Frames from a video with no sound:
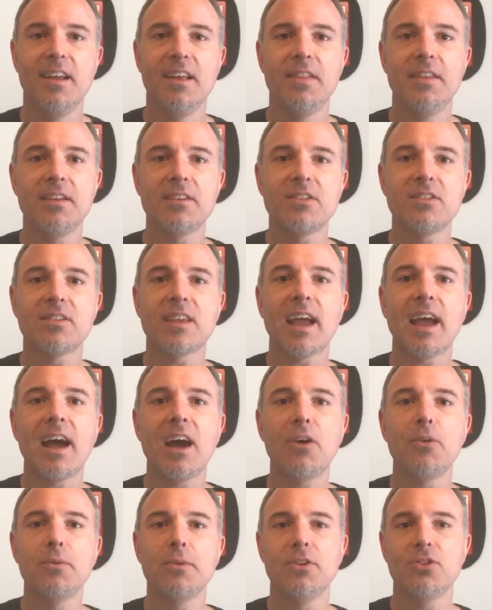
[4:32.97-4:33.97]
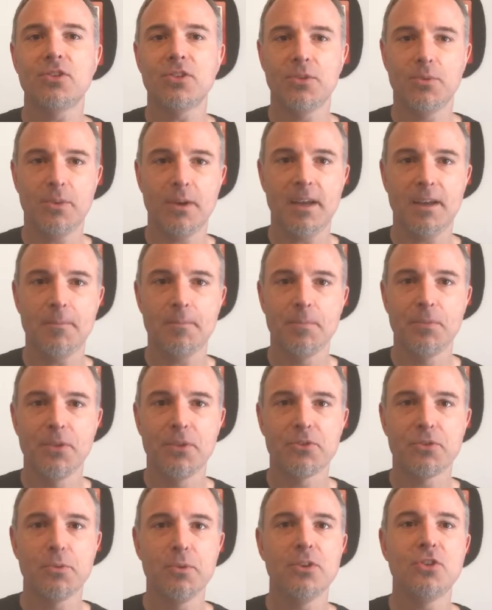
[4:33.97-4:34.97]
This is how we should wait.
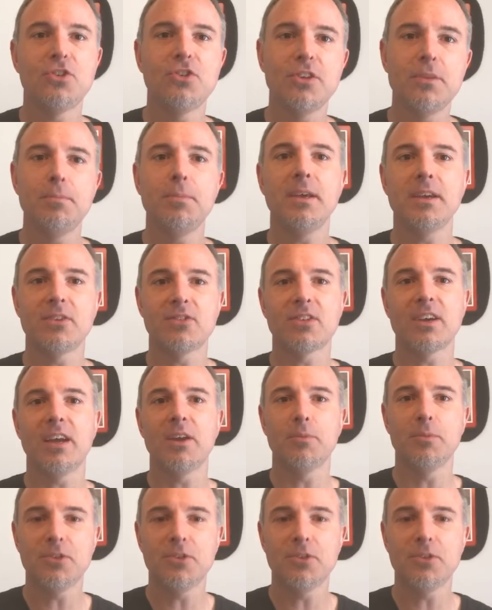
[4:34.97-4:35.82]
So we should be excited.